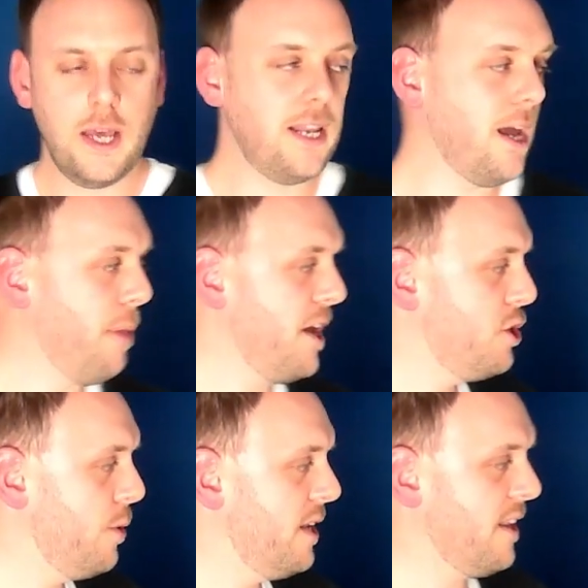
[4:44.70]
Now, by
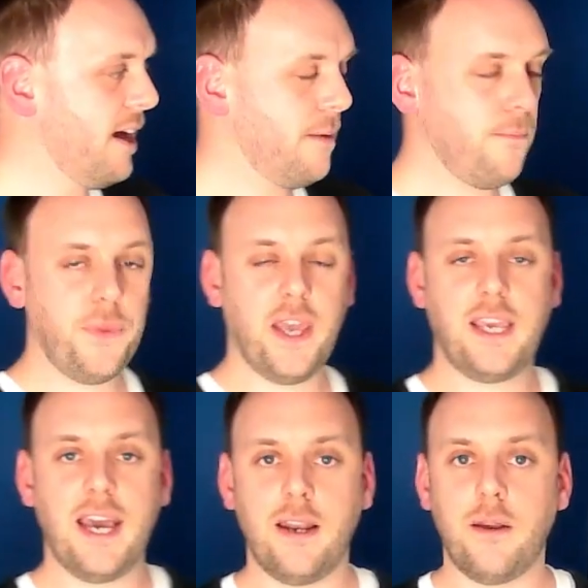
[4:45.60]
doing that,
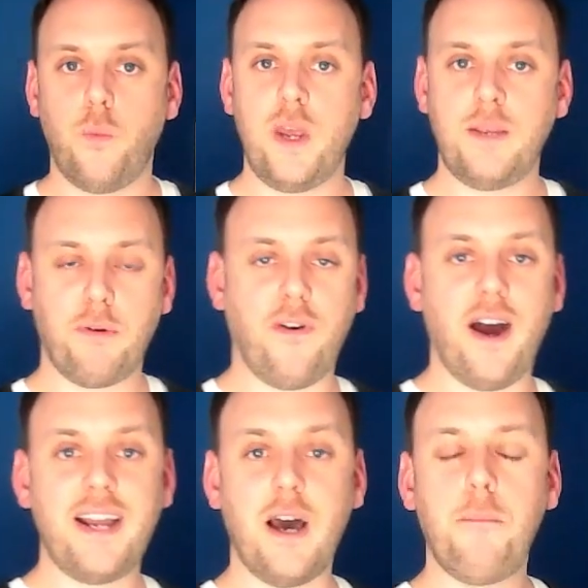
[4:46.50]
again, we
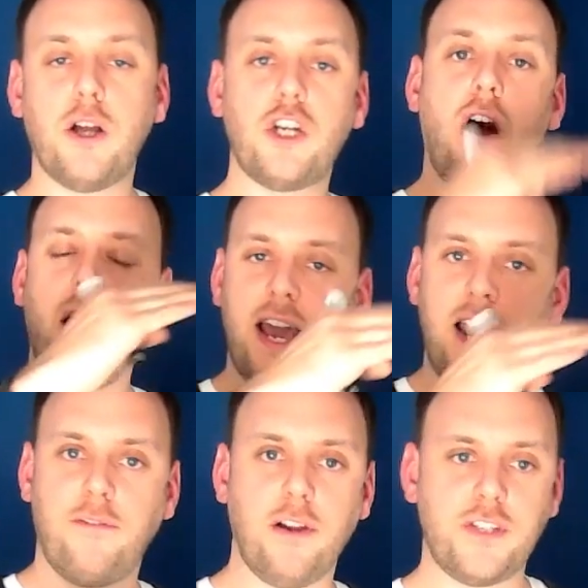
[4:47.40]
provide a much higher
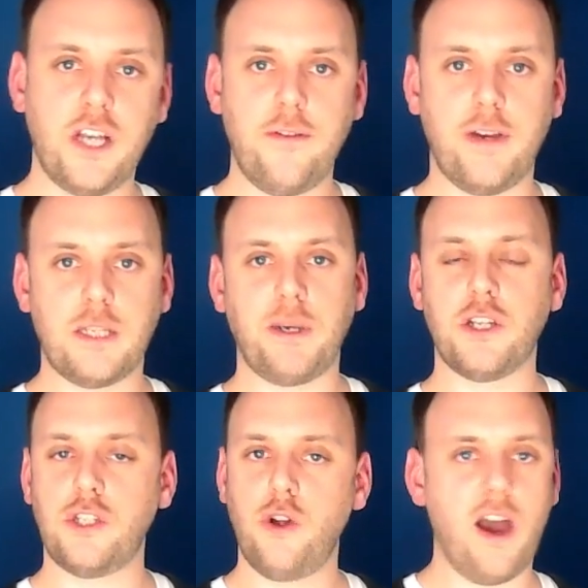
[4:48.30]
level of service
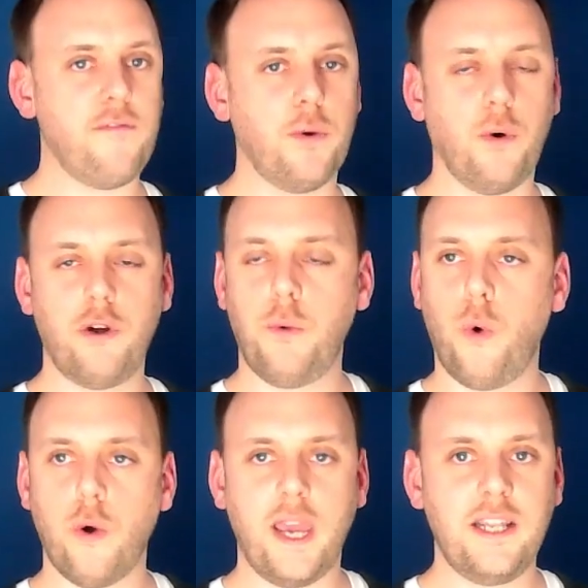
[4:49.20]
because not everyone can
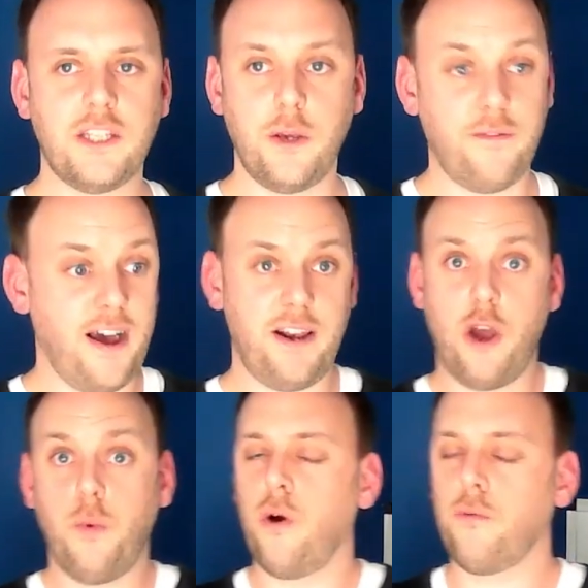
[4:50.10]
walk into, in fact,
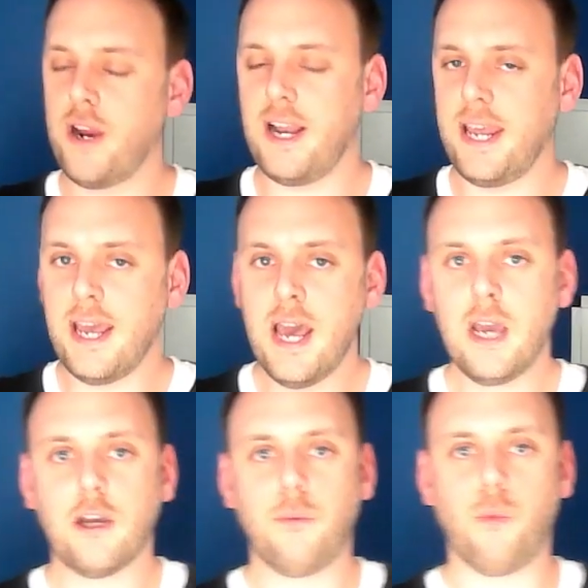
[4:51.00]
no one really,
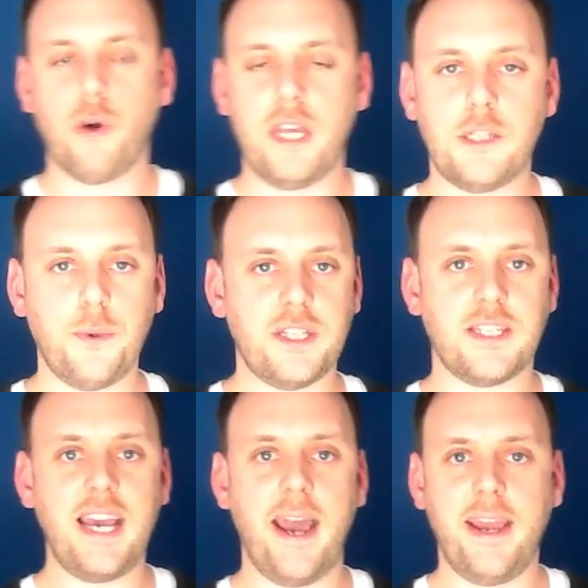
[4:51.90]
can walk into an
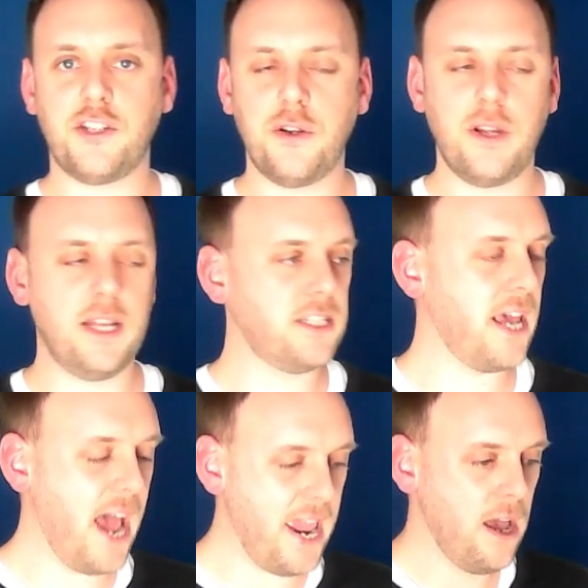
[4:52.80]
estate agent and say,
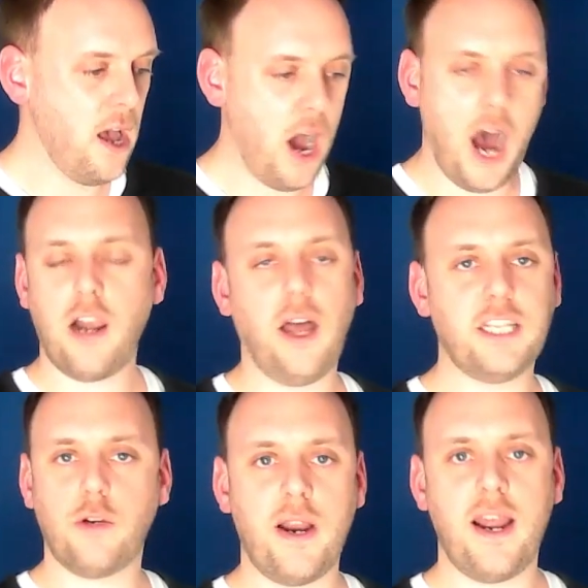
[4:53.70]
hey, I'd like
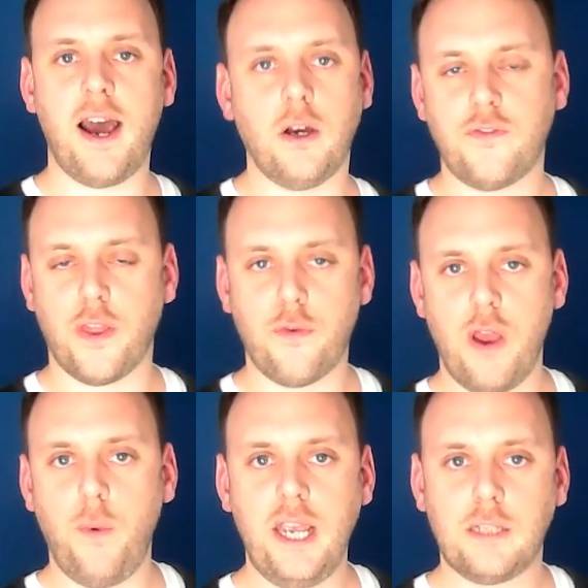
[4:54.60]
to rent a house for 3
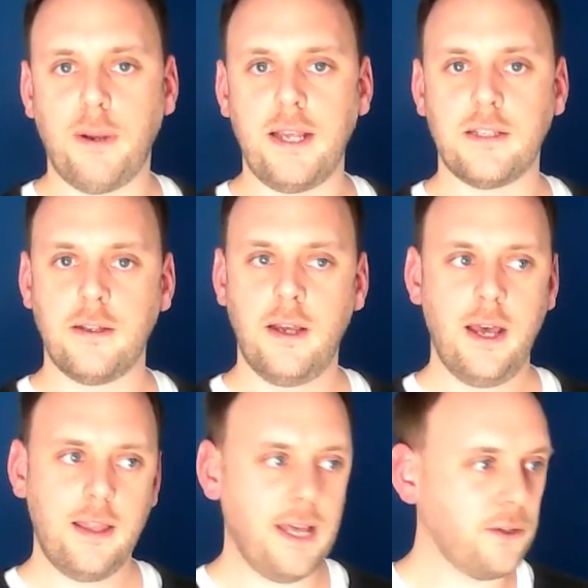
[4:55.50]
weeks, please.
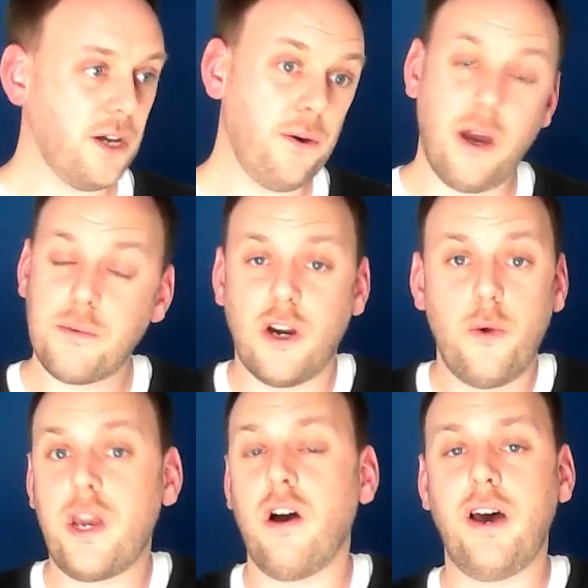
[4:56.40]
They'll tell you, I'm sorry,
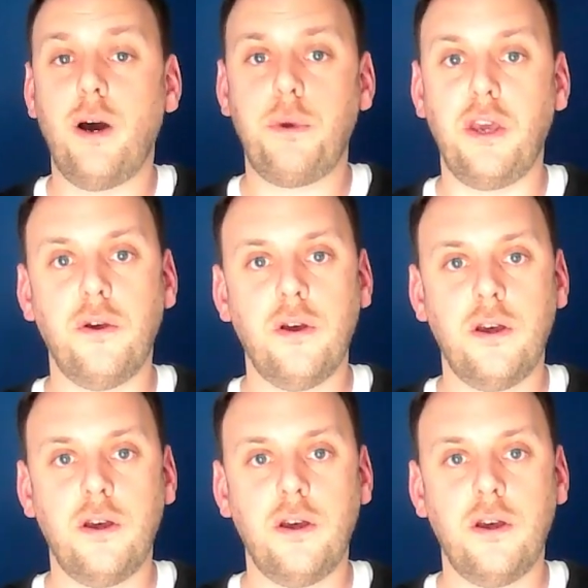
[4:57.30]
we can't help you.